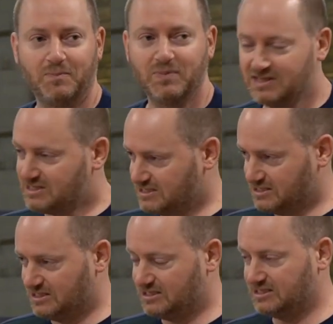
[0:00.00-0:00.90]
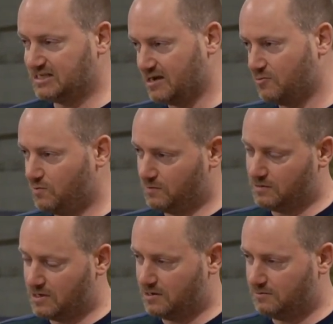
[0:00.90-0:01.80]
But this is how
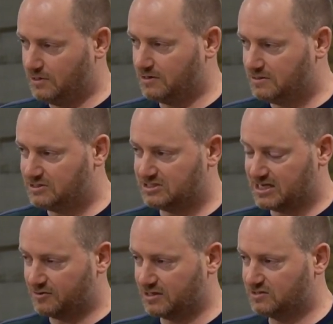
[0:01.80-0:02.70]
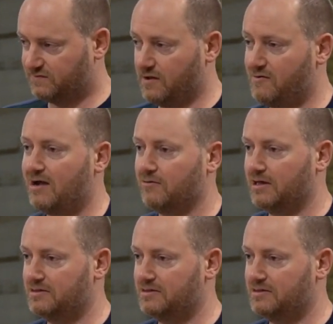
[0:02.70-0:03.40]
this is how things flow out,